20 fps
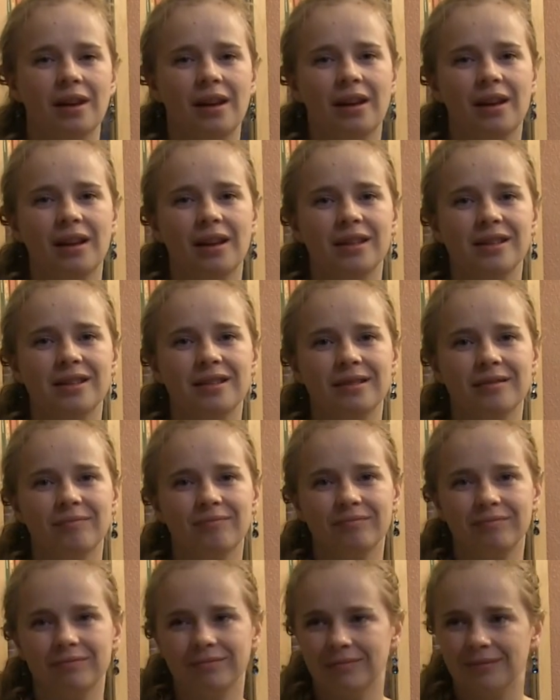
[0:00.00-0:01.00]
and
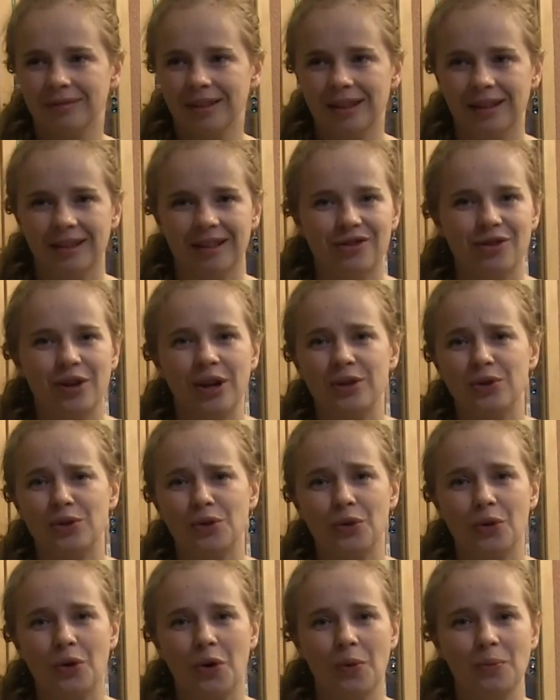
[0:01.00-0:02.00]
write
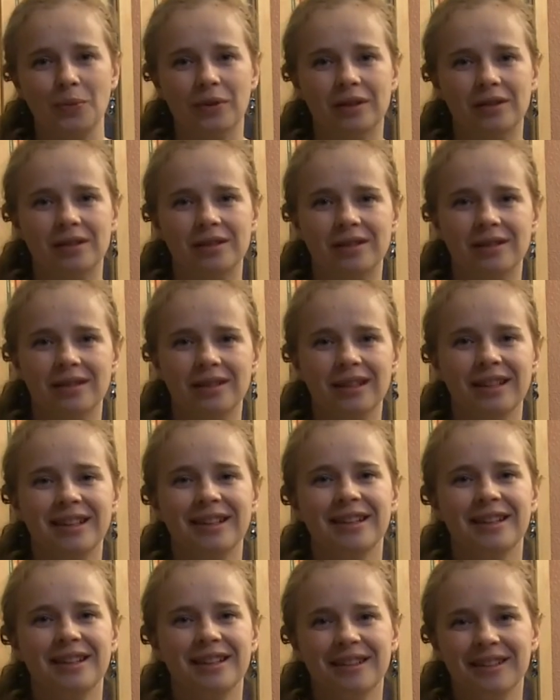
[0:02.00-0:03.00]
your comments.
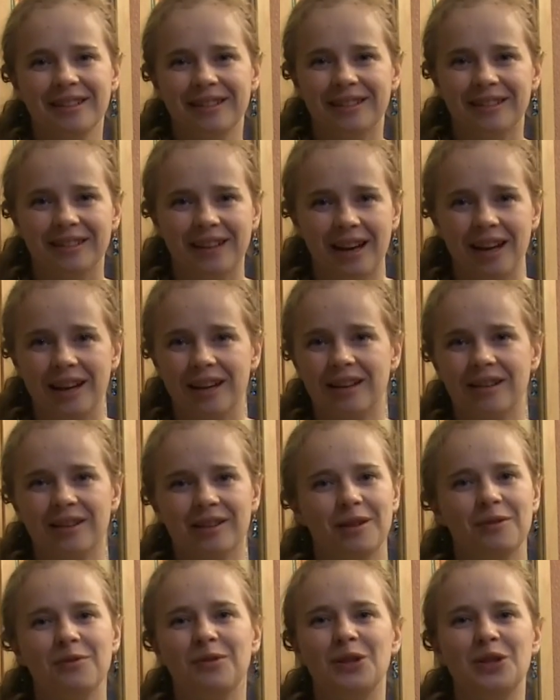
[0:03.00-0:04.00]
Like
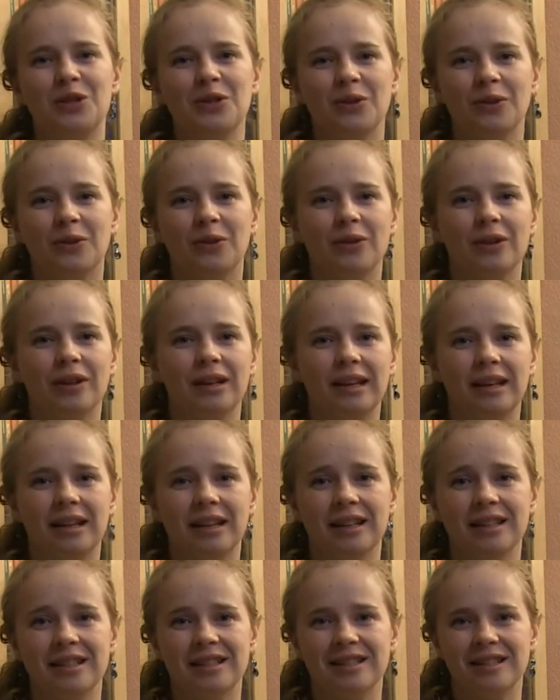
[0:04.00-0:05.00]
the video
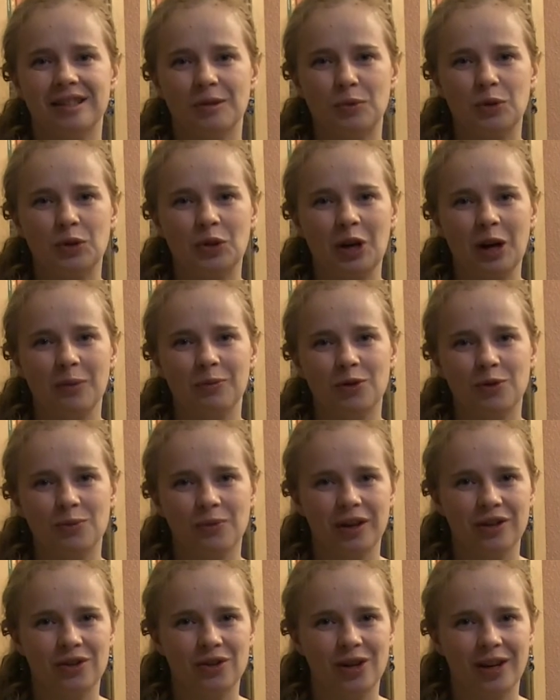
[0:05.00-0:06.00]
and subscribe to
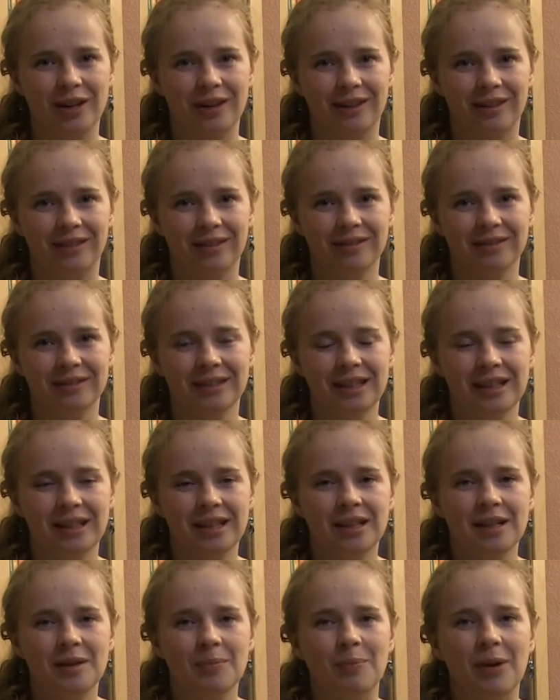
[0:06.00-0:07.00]
my channel.
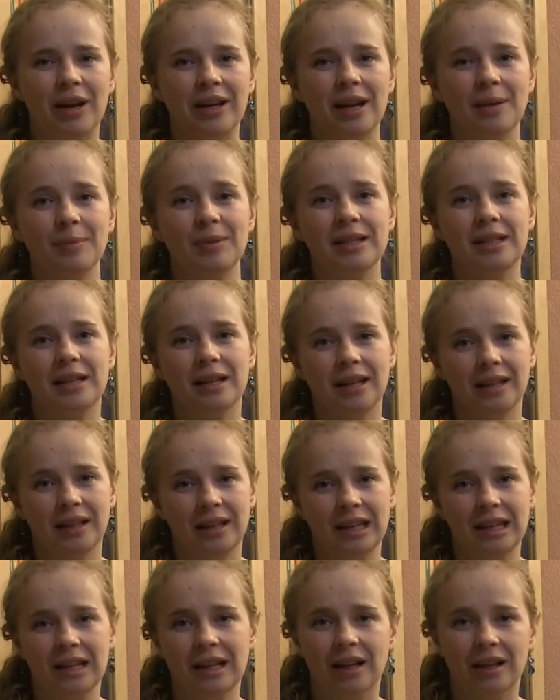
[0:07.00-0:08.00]
My name is Yelena
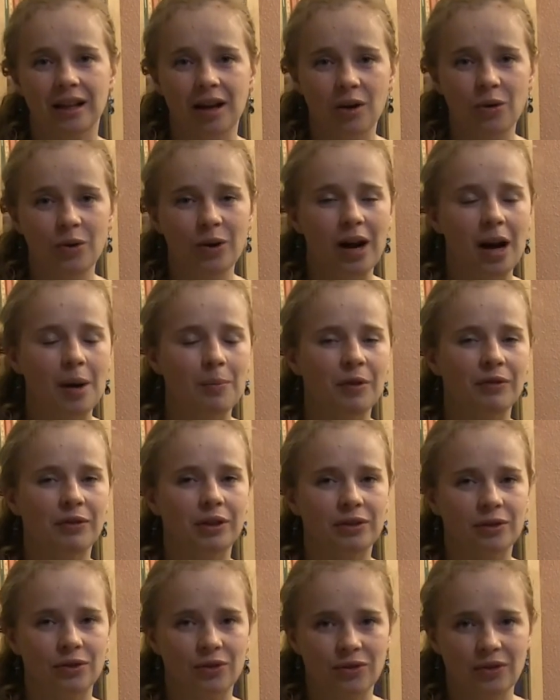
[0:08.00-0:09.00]
Nikolaou. I'm a
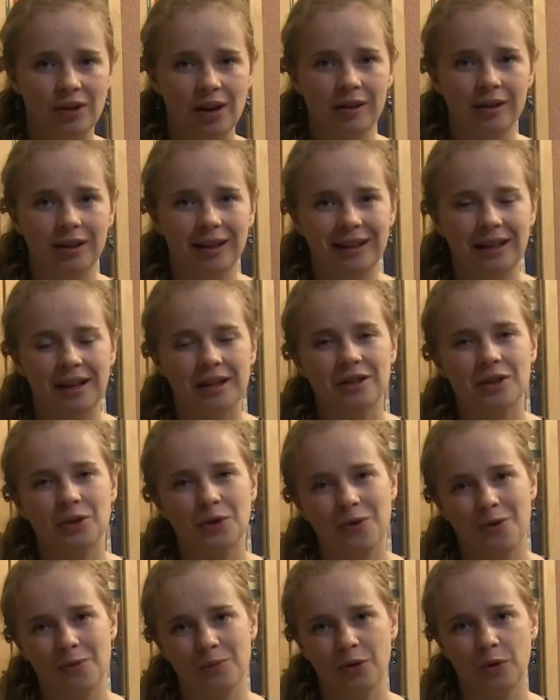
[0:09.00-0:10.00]
veterinarian and a
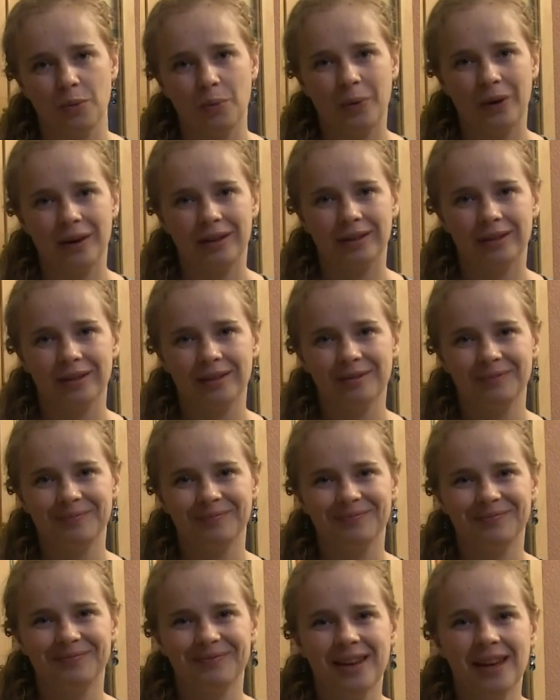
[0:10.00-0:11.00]
homeopath.
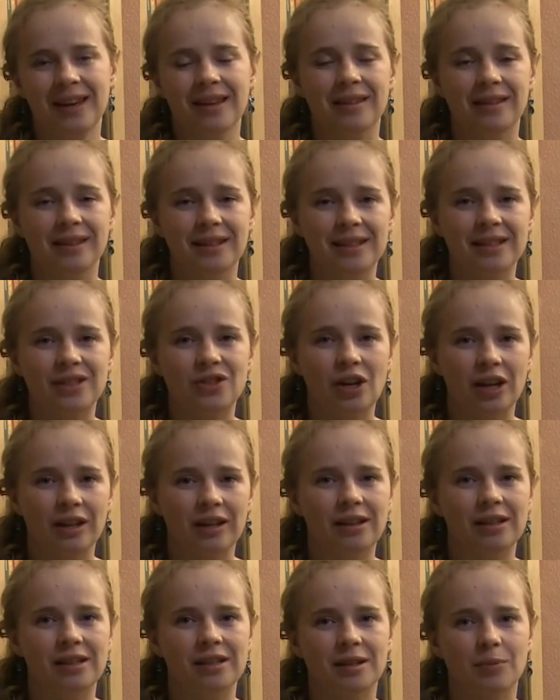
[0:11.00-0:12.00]
This
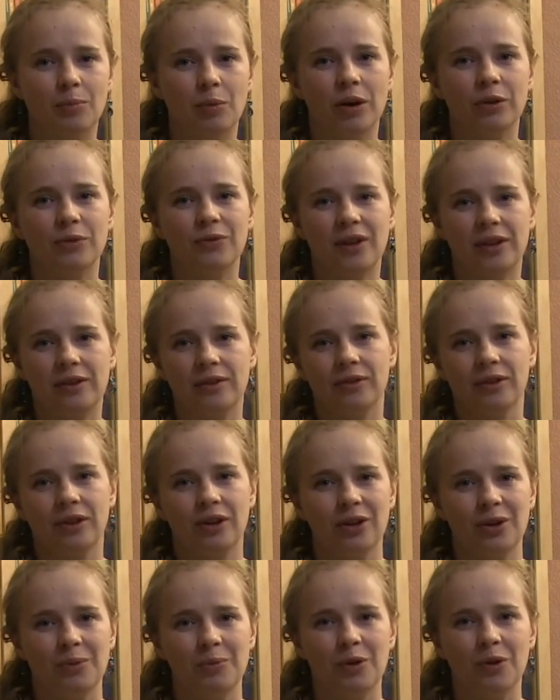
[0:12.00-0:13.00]
channel is about
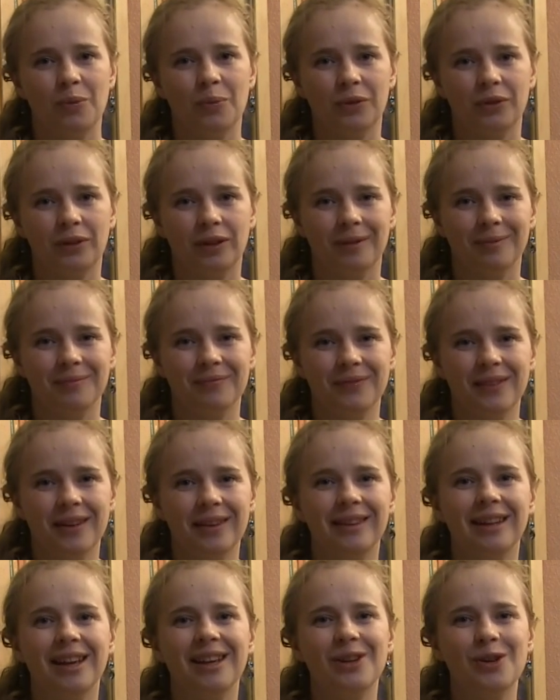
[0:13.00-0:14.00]
veterinary homeopathy.
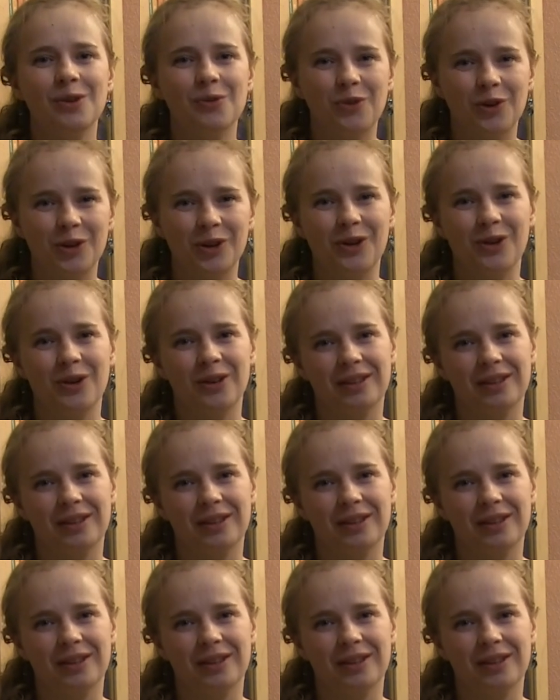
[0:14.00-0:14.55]
Thank you for your